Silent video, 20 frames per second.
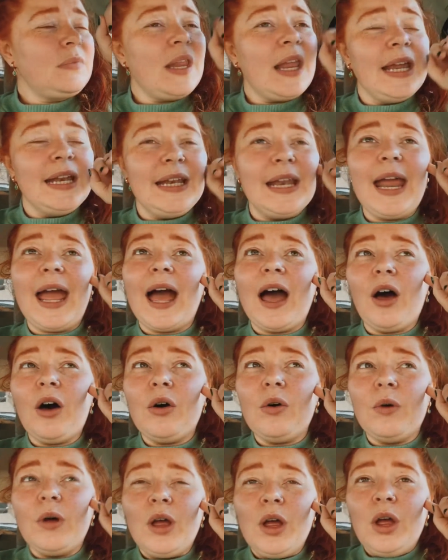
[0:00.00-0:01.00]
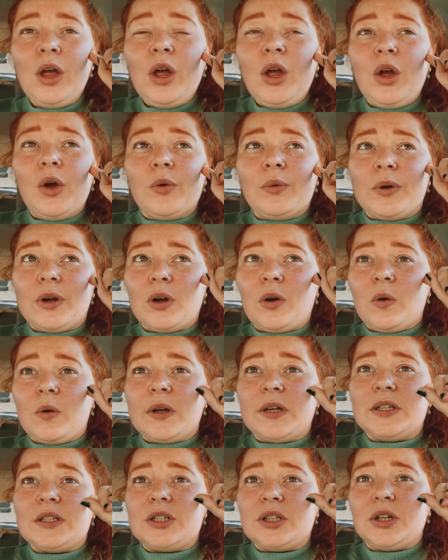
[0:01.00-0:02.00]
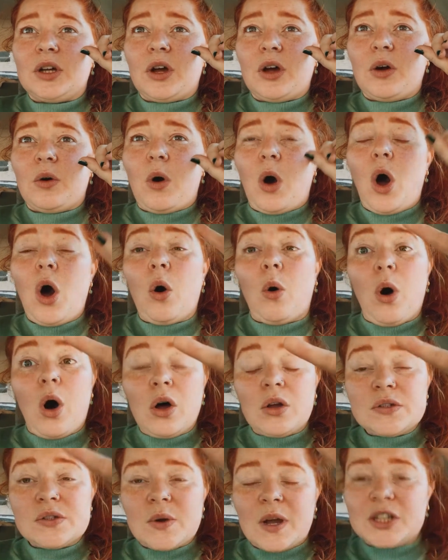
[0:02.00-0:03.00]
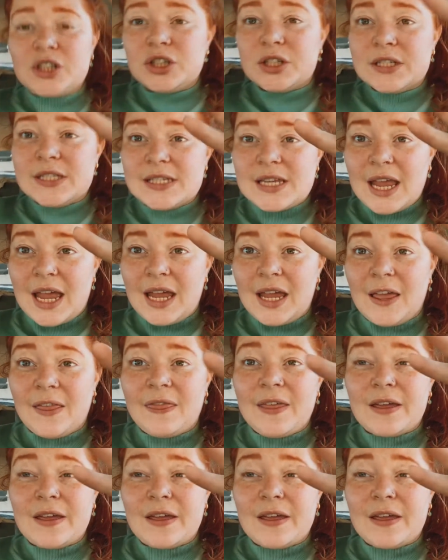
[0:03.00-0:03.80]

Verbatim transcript: Now we're going to go. Oh, also I should say the